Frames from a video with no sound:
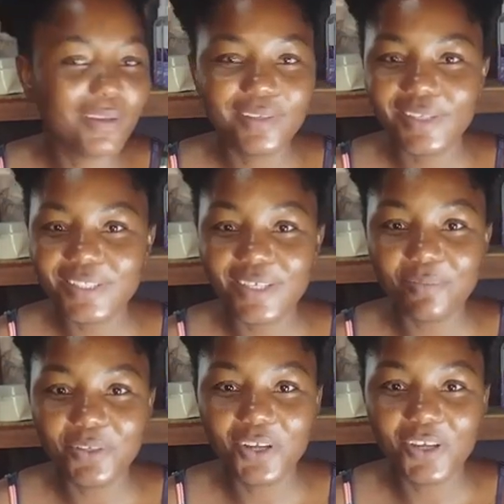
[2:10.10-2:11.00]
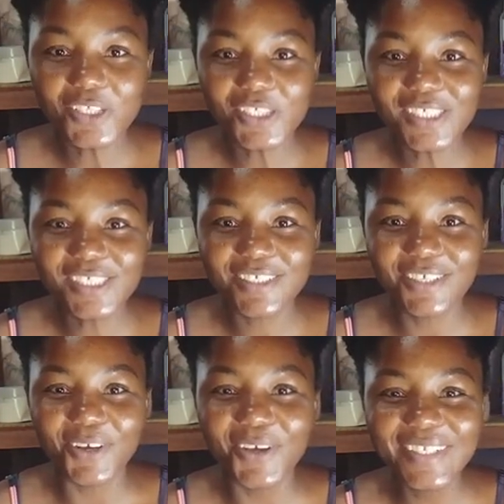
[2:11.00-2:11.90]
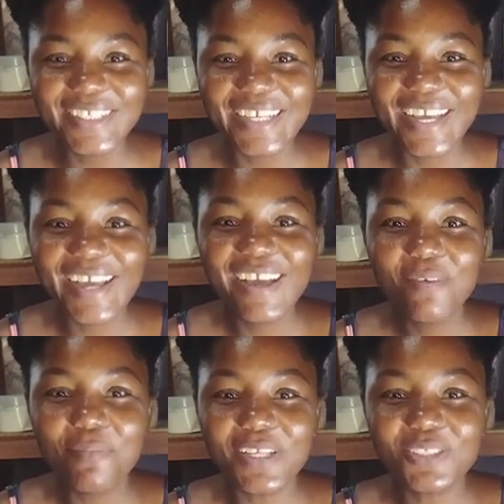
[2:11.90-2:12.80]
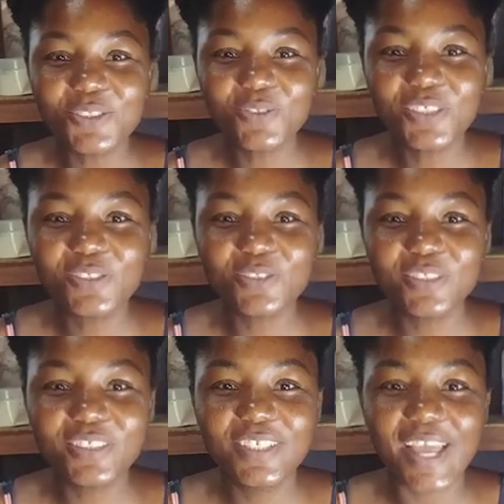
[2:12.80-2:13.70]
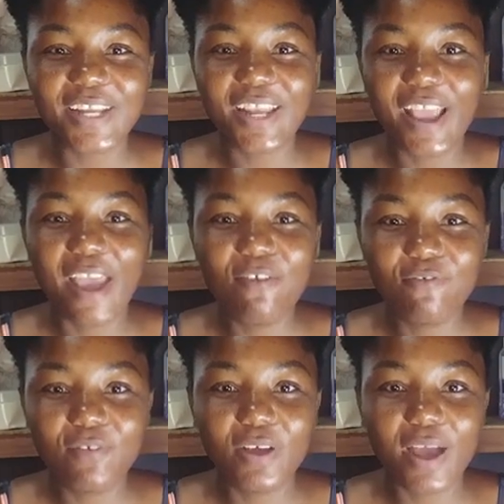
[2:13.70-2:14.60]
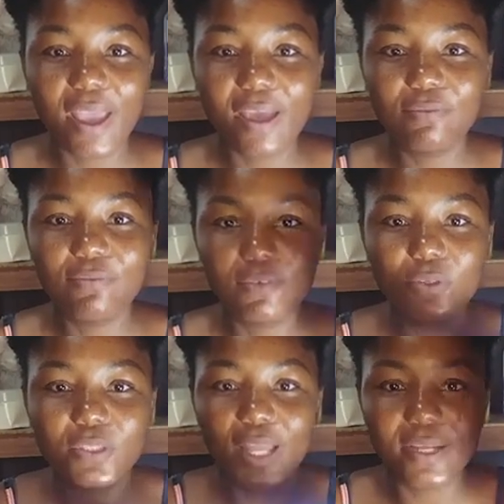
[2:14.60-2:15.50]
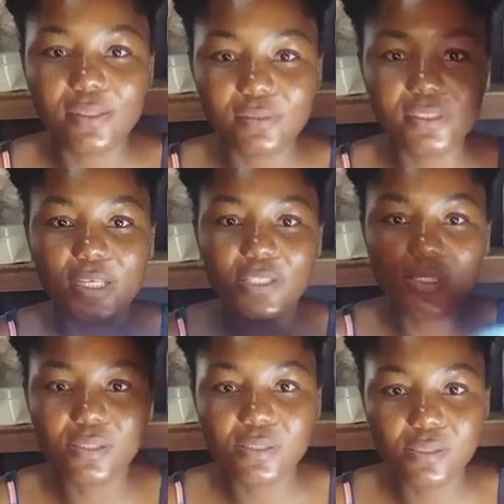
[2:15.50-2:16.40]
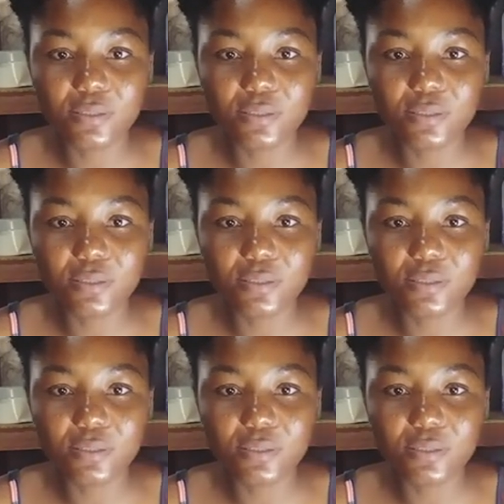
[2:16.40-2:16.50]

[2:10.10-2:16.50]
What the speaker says: the terminology is gone but you want to like have airflow, like there's